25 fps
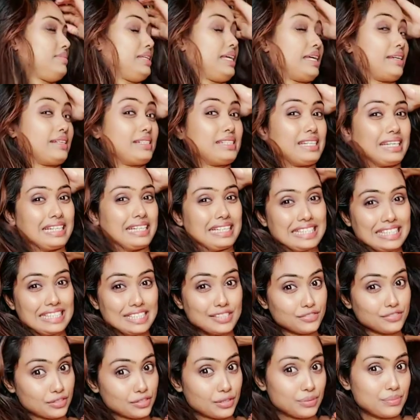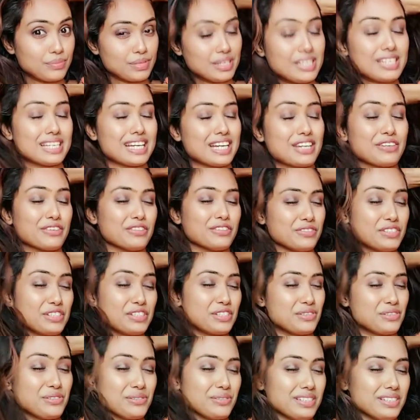like technique for me. I
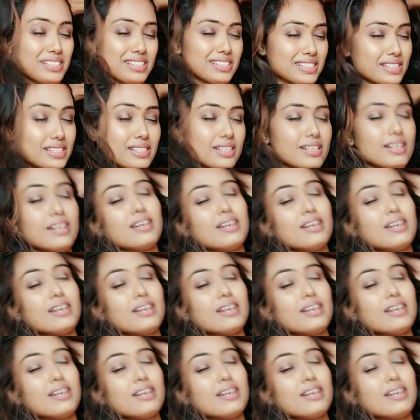always do this.